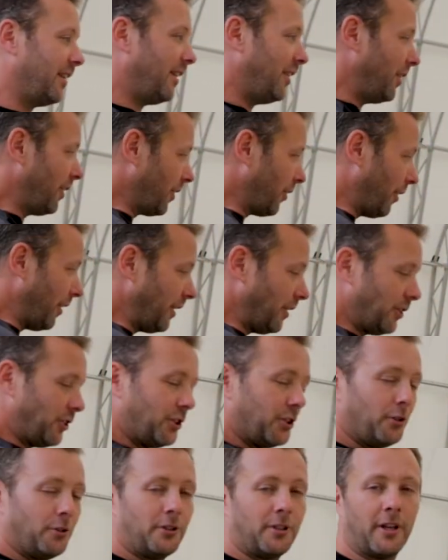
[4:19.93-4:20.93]
you're going to
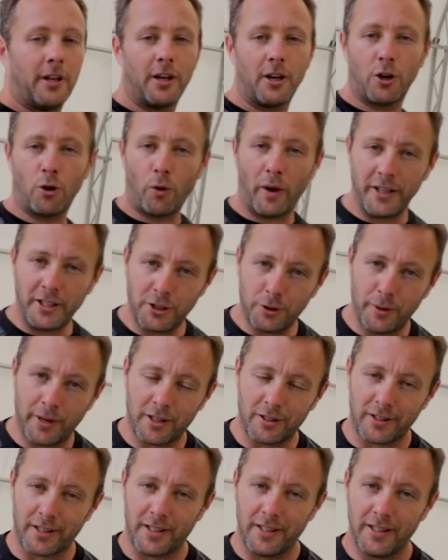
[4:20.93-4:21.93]
shoot quite
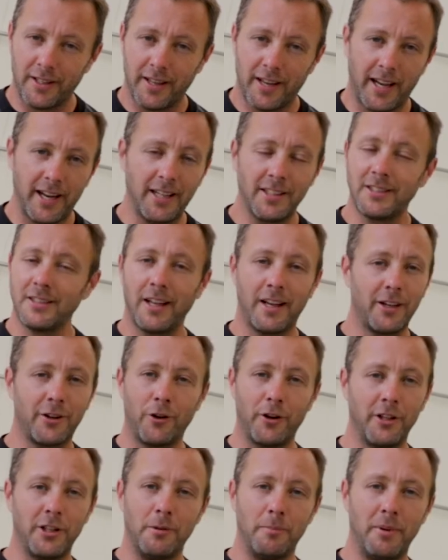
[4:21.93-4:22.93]
quickly, and it's not
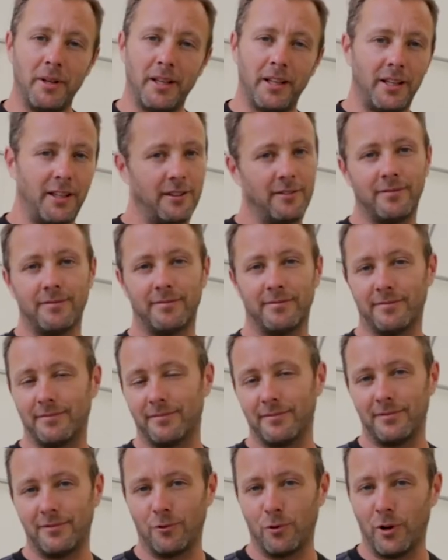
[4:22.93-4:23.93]
going to be
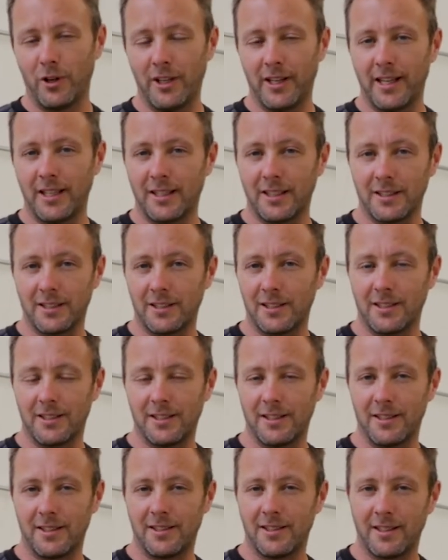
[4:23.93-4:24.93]
where you get to
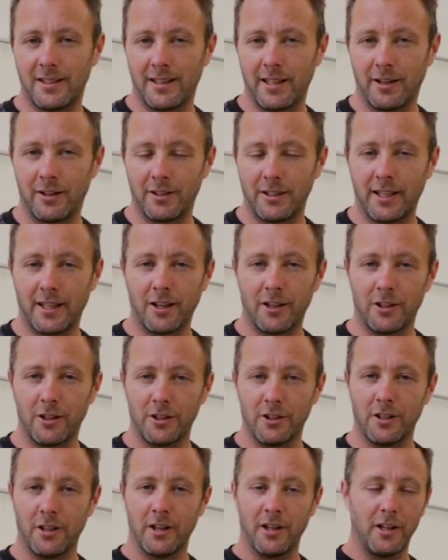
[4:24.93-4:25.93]
just sit there and take a
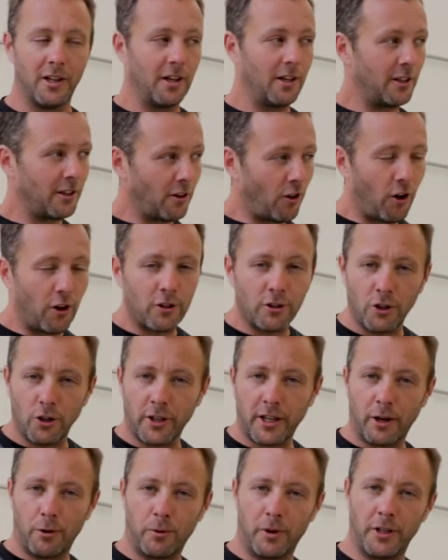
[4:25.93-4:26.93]
good long
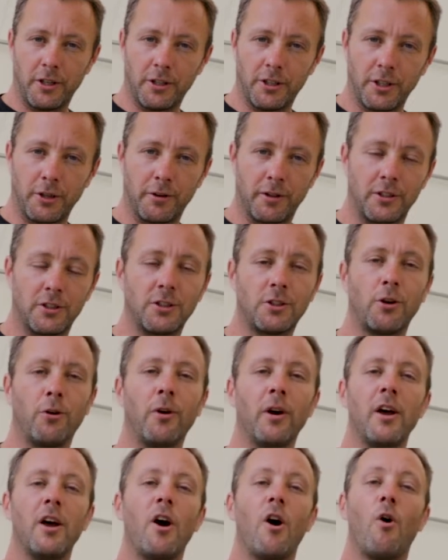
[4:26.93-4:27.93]
look at what you're doing.
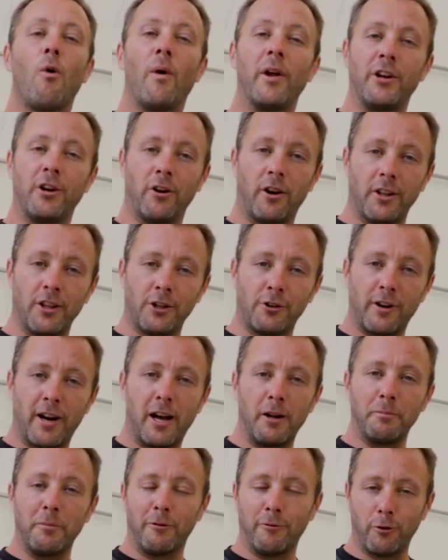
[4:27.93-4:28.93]
So when you're on the
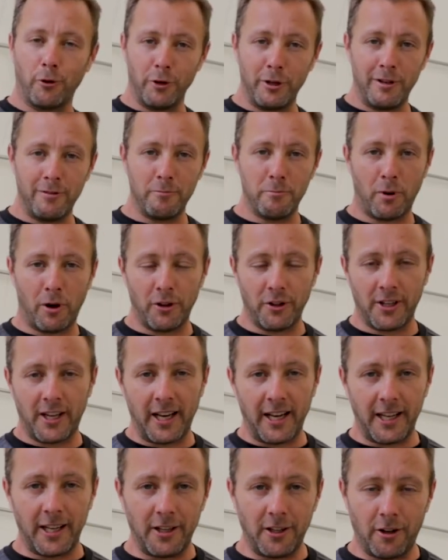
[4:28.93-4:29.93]
ground, before you even bother
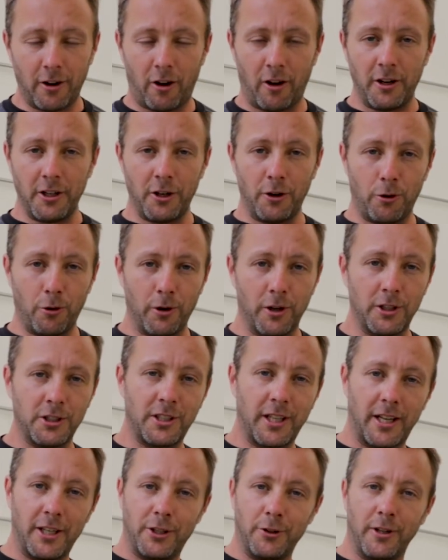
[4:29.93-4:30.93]
getting on your horse
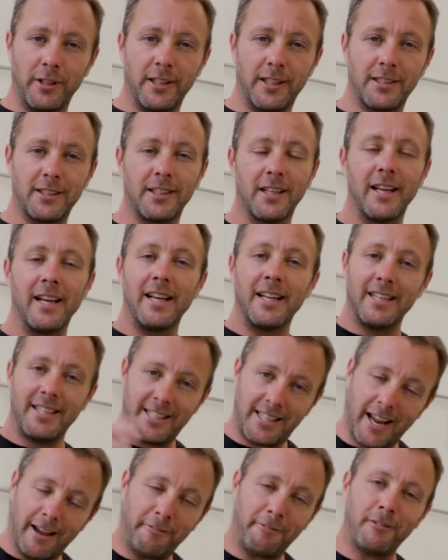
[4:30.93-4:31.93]
and doing this,
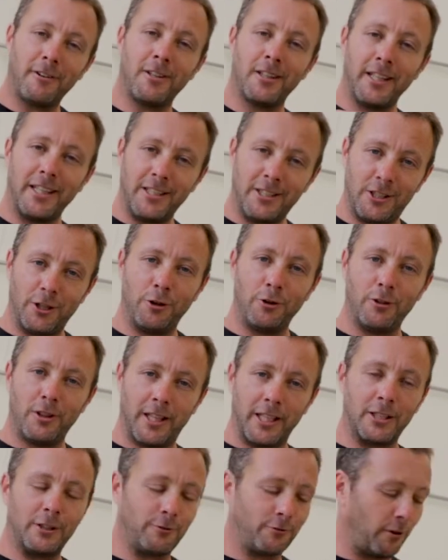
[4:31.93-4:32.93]
definitely do
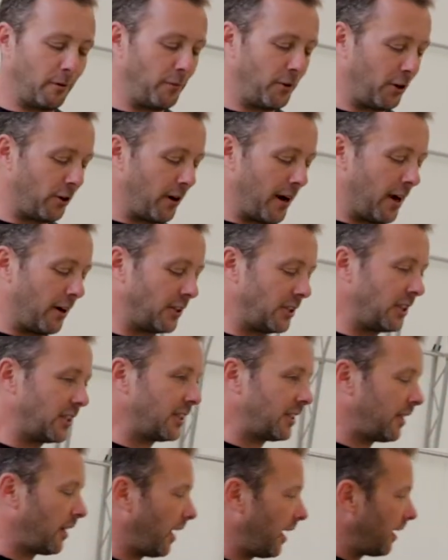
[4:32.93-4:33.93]
this from the ground.
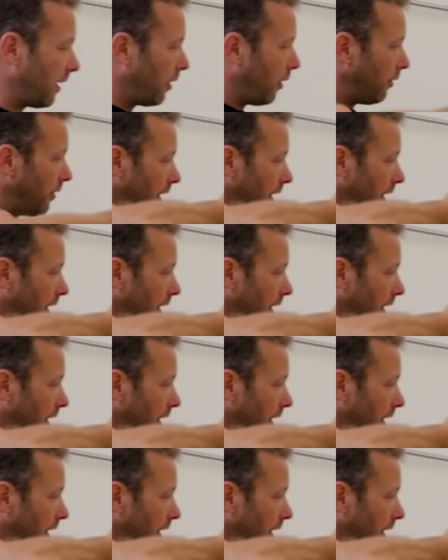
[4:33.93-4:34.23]
Just kind of go